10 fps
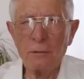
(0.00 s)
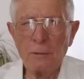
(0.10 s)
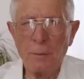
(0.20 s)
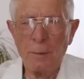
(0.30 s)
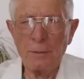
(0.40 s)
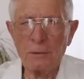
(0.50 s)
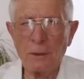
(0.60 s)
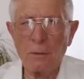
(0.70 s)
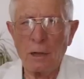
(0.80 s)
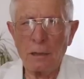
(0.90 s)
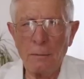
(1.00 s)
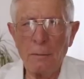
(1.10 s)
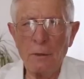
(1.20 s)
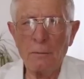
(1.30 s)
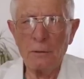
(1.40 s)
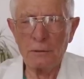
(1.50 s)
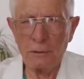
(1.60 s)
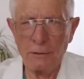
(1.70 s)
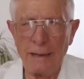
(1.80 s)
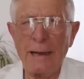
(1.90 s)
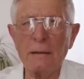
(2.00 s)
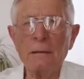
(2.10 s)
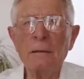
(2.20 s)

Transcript: was the purpose. Our commitment was to that.